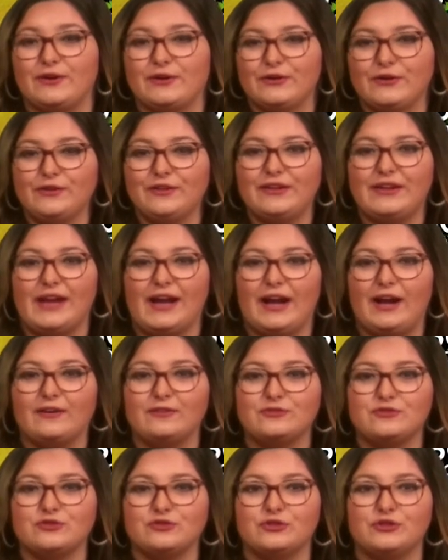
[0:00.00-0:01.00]
early
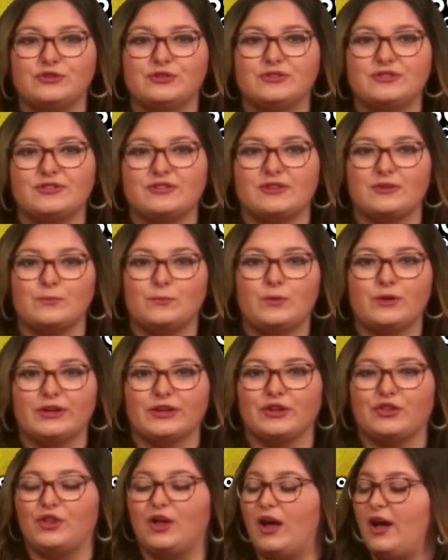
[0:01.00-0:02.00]
afternoon. This is at one
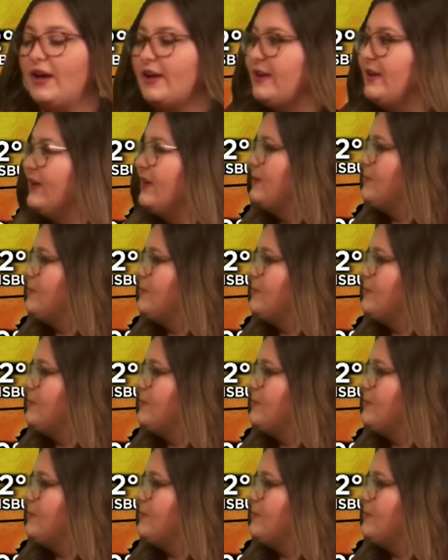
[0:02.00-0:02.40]
o'clock